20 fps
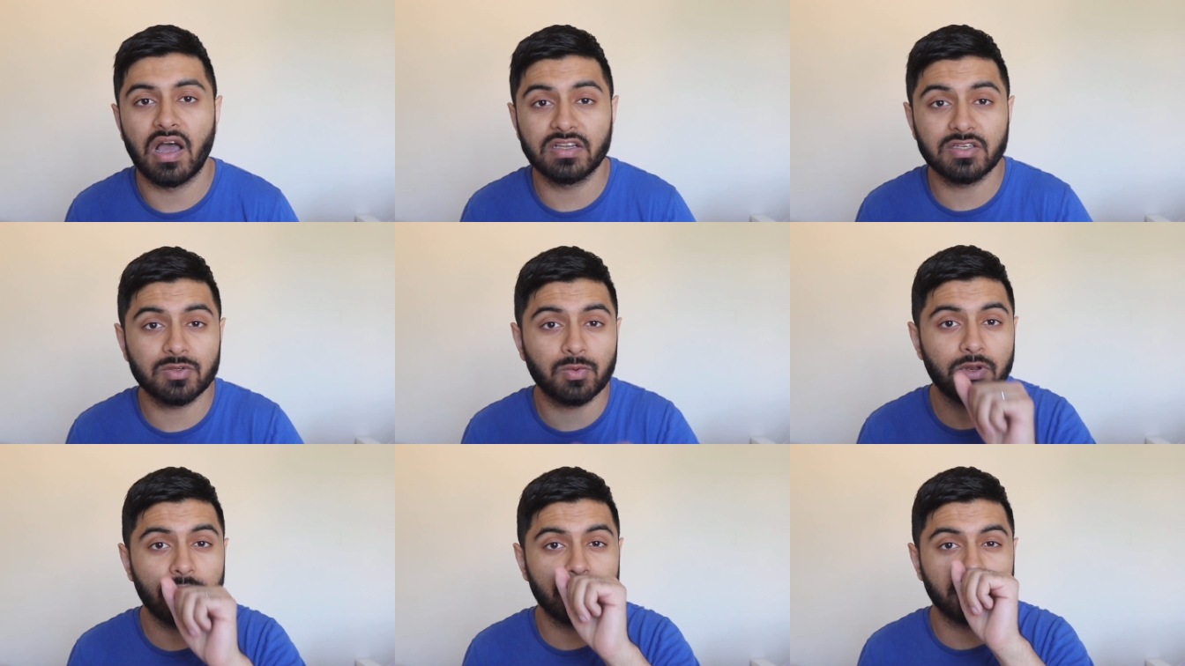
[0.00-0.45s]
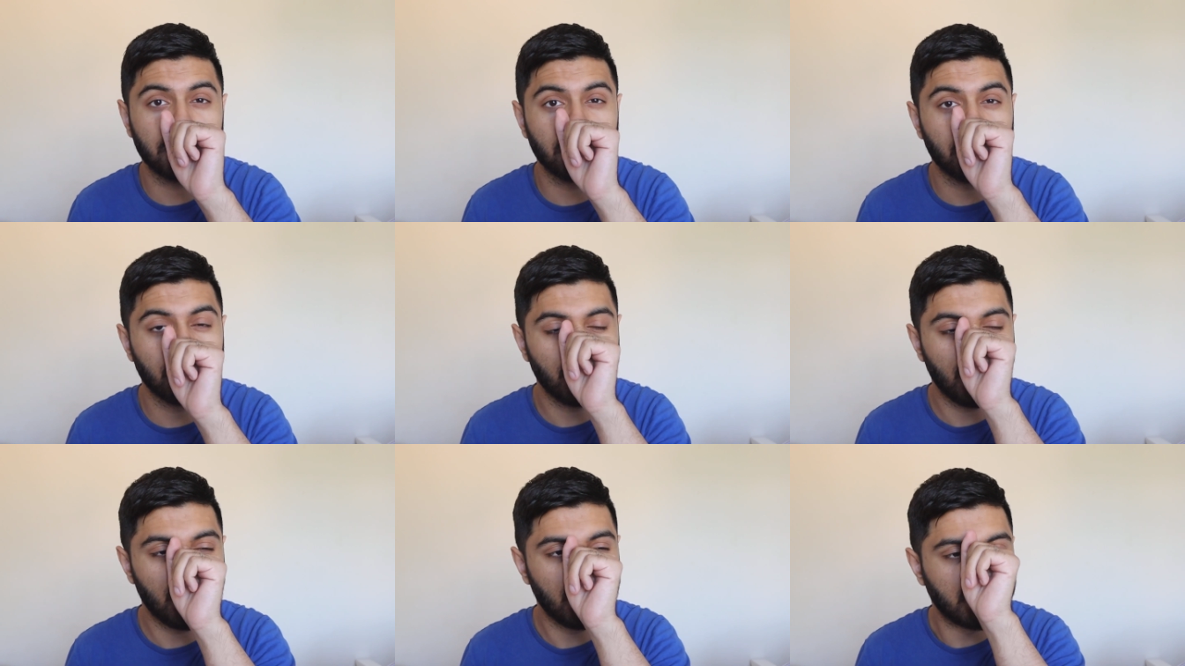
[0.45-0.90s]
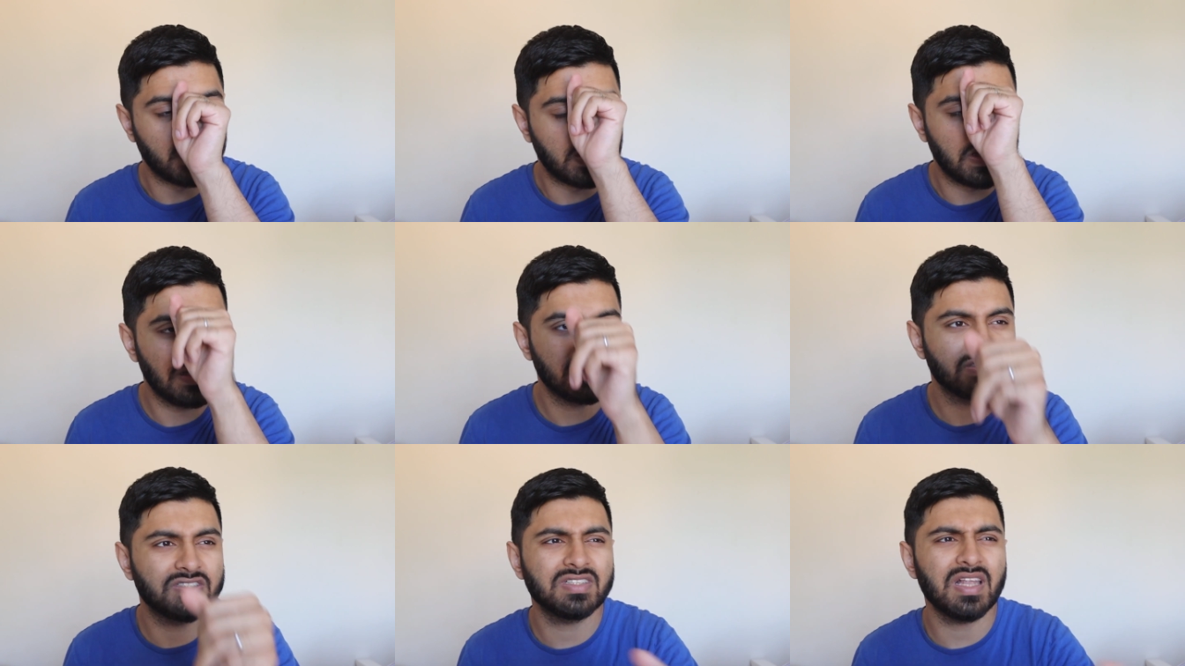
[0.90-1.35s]
I just want him to do well.
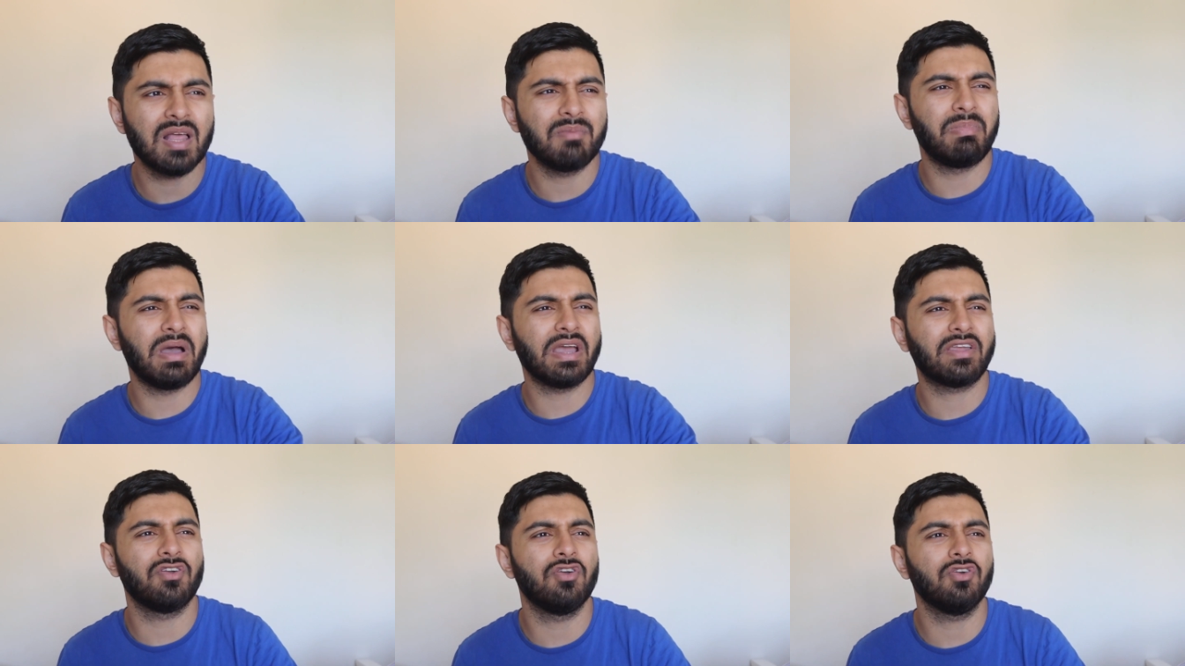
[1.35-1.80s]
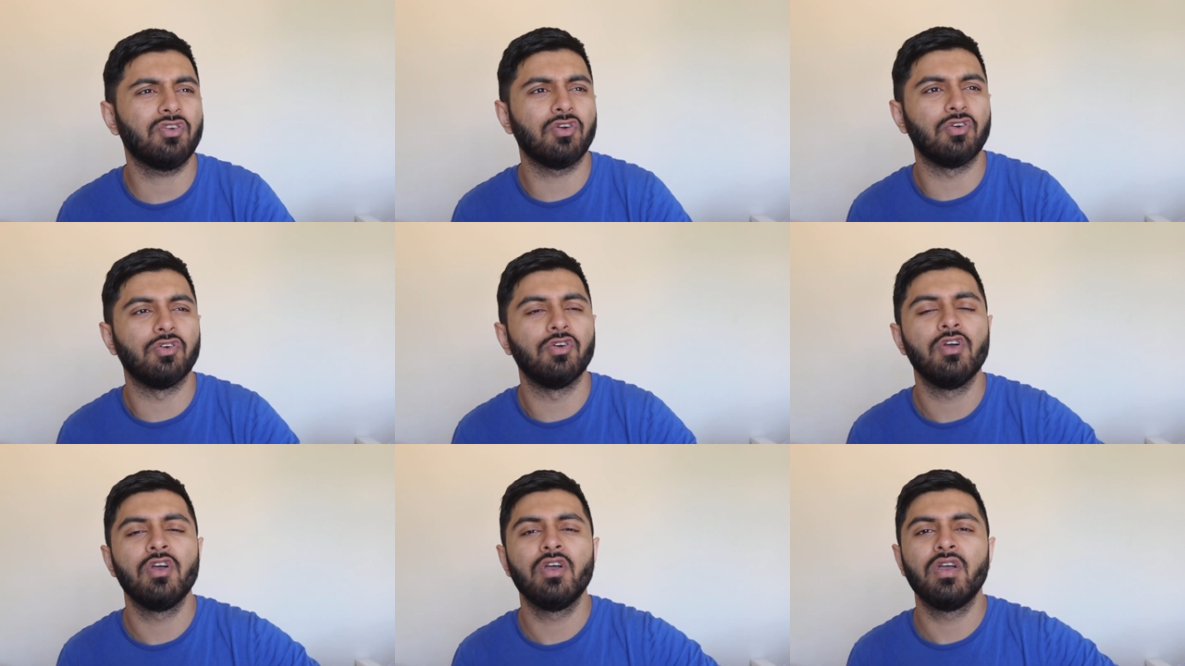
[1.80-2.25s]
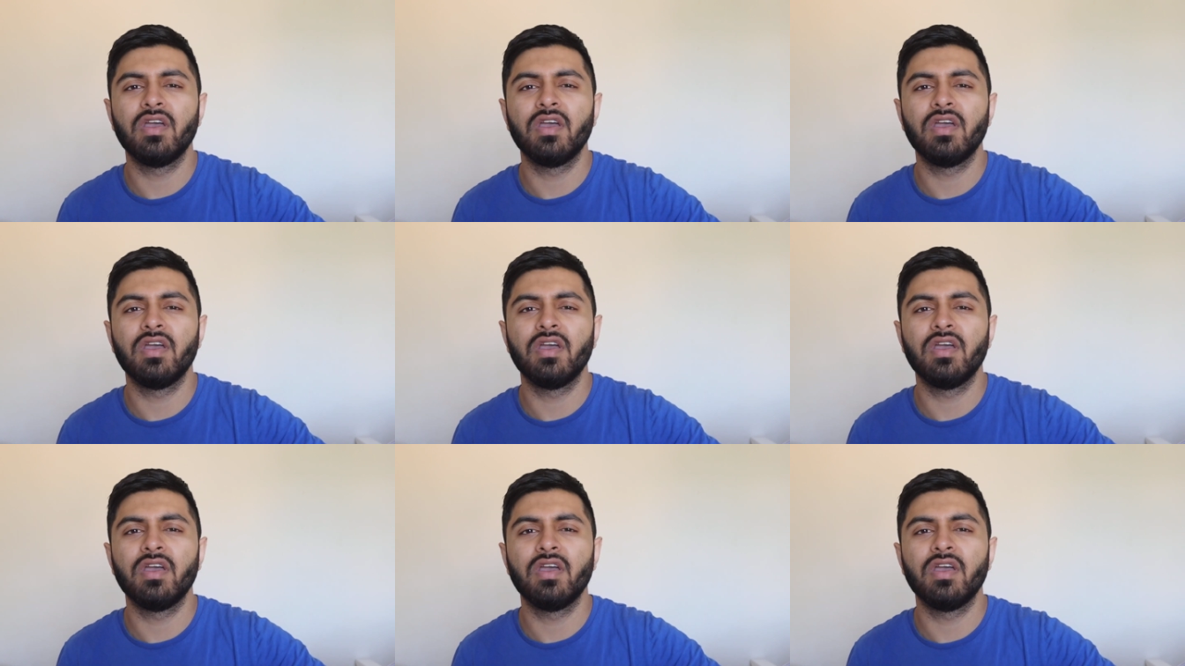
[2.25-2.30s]
So just like Bakayoko,